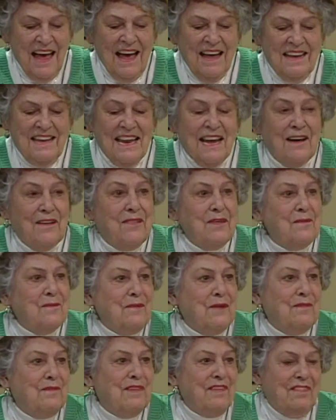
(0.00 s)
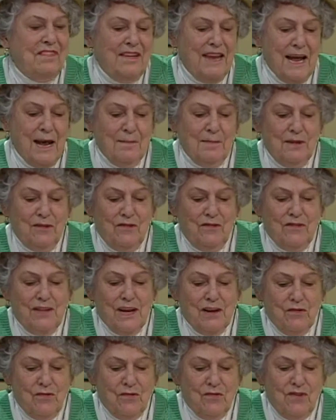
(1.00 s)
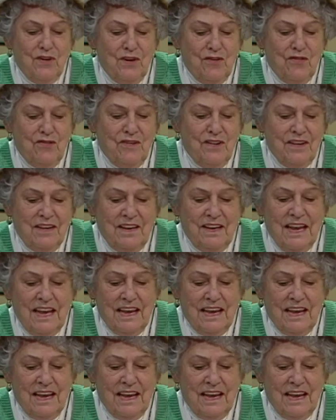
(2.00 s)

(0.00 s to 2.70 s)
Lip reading: Now that we've established that tradition,